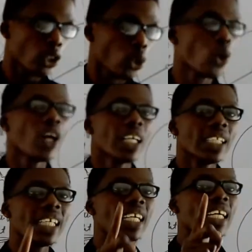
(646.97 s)
So
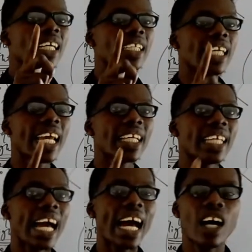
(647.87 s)

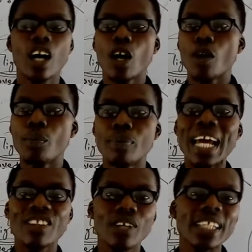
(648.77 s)
their
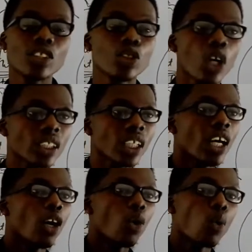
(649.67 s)
breath rate is just
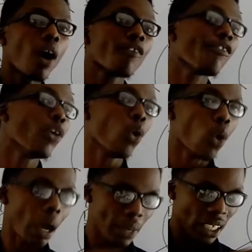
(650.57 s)
one flow.
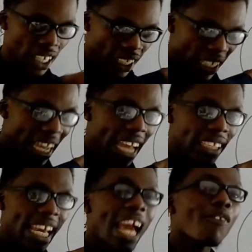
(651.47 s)
I mean
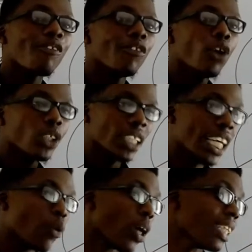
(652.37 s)
the air flows
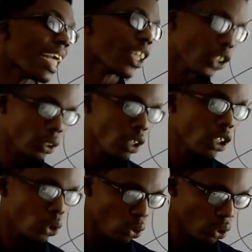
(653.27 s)
in one direction,
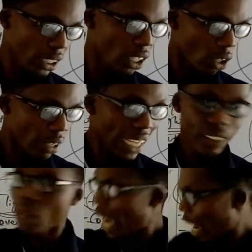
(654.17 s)
so to say. All
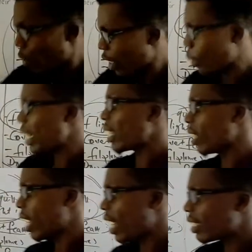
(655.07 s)
right, I will explain
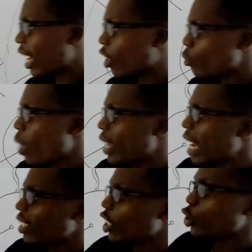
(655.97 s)
that later on.
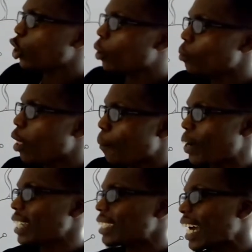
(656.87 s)
Now they show
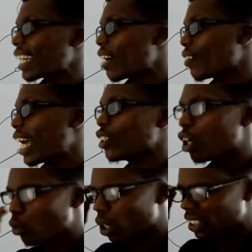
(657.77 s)
parental care for their
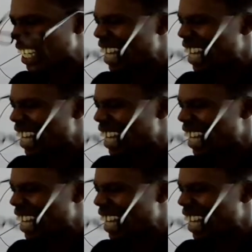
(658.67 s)
young ones.